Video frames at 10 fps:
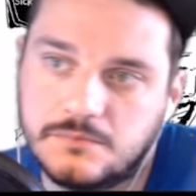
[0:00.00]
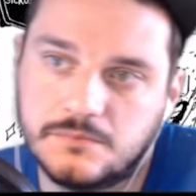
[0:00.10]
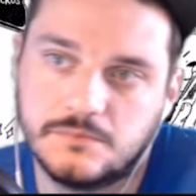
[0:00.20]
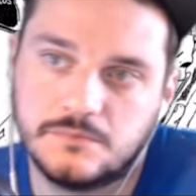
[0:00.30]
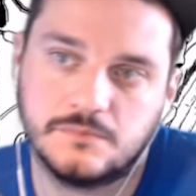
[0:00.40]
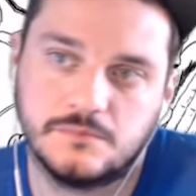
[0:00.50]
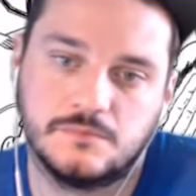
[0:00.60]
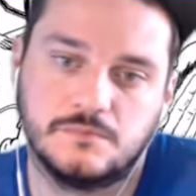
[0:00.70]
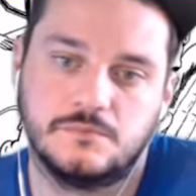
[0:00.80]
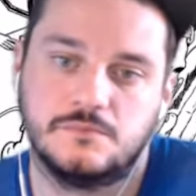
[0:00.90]

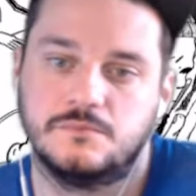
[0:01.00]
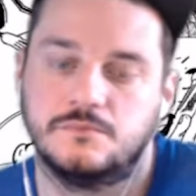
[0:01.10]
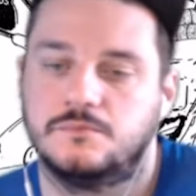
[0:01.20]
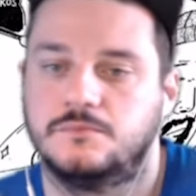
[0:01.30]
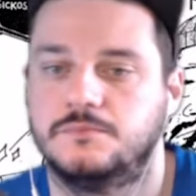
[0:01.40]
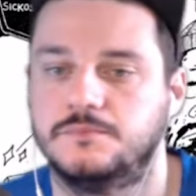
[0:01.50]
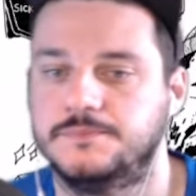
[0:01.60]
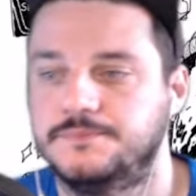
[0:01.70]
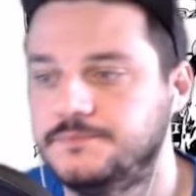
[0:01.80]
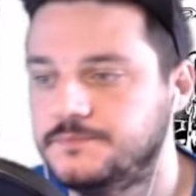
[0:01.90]

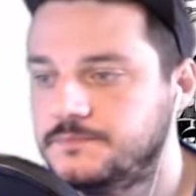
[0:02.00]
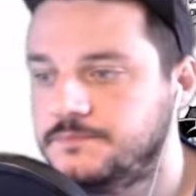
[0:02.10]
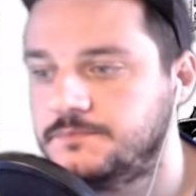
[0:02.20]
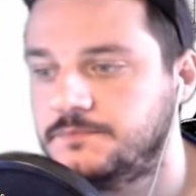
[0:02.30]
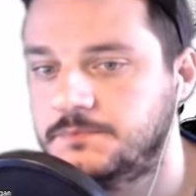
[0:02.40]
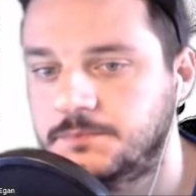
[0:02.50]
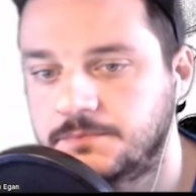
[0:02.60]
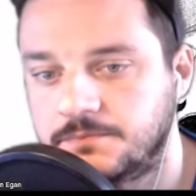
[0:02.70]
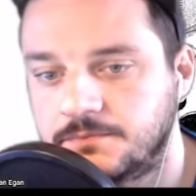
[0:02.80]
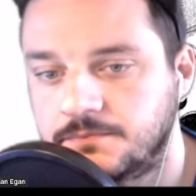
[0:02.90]

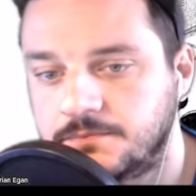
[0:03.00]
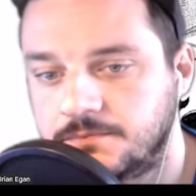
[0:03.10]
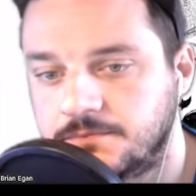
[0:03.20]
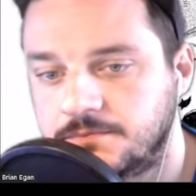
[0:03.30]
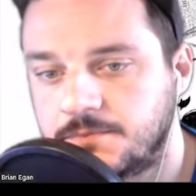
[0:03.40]
The person shown says nothing.